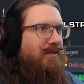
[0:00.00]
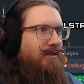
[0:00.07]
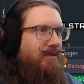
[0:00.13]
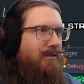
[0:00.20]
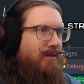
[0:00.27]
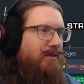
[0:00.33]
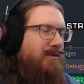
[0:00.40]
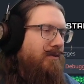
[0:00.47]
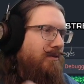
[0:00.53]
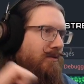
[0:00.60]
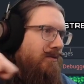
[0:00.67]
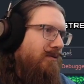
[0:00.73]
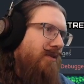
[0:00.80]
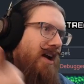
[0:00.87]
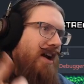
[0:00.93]
due
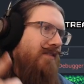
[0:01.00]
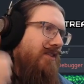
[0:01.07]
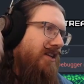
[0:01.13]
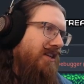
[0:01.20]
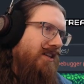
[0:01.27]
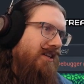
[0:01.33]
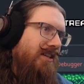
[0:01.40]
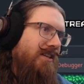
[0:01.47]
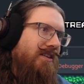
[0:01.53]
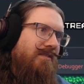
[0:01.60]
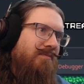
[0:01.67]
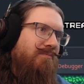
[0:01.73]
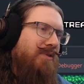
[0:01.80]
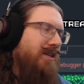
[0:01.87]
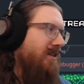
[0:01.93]
to gravity
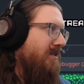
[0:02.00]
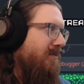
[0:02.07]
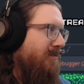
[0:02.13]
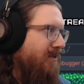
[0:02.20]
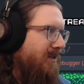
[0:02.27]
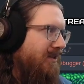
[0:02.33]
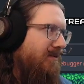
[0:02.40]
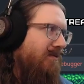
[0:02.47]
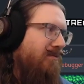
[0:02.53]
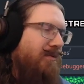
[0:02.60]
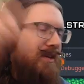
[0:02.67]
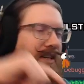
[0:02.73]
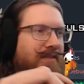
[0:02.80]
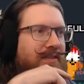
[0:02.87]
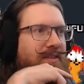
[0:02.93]
and player input,
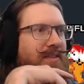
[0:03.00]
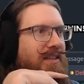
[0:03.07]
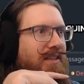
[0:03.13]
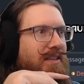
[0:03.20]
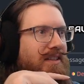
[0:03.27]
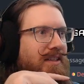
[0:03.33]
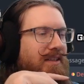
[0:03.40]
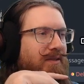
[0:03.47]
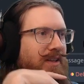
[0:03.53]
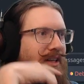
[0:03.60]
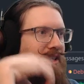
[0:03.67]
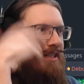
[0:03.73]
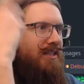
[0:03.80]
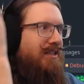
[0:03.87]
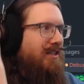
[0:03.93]
whatever, then the
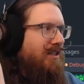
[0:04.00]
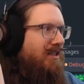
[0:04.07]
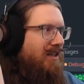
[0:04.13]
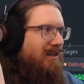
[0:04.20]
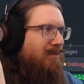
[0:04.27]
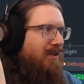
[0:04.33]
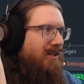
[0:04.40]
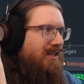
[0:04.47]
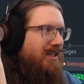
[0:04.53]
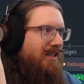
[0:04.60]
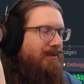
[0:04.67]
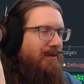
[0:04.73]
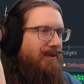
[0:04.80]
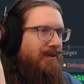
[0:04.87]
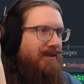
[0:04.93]
velocity is just kind of plus
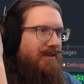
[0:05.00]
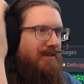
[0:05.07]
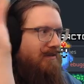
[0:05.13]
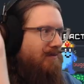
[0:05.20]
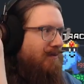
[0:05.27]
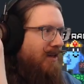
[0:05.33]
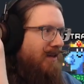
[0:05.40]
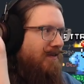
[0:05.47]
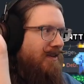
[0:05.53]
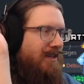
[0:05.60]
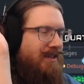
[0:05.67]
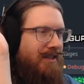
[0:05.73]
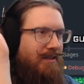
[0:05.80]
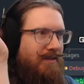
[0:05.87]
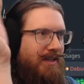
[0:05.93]
equals whatever
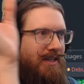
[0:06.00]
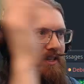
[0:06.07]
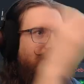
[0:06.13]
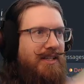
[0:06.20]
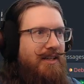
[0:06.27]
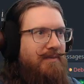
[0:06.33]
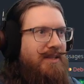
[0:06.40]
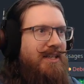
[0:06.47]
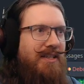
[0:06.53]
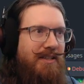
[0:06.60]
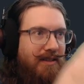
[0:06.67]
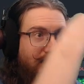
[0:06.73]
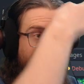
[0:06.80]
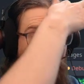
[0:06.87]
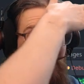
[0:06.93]
acceleration times that
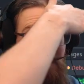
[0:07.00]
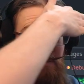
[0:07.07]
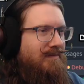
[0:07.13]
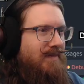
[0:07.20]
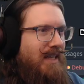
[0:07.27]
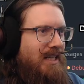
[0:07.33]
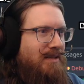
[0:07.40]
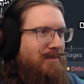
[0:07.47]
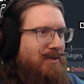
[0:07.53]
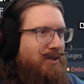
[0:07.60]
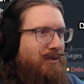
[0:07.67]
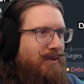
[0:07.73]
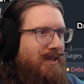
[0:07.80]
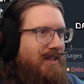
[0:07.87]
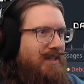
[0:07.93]
delta time. That's the
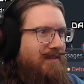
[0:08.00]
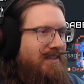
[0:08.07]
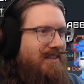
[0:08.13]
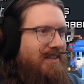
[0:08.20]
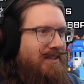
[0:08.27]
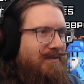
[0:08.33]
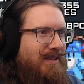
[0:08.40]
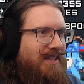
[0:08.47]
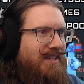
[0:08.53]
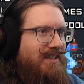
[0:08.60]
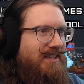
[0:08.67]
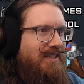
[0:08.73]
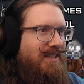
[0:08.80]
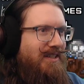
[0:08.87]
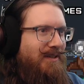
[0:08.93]
majority of it, and the rest is
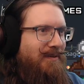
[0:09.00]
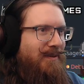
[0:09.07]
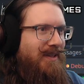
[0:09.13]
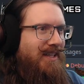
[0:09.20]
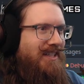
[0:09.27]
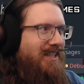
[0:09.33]
just dealing with edge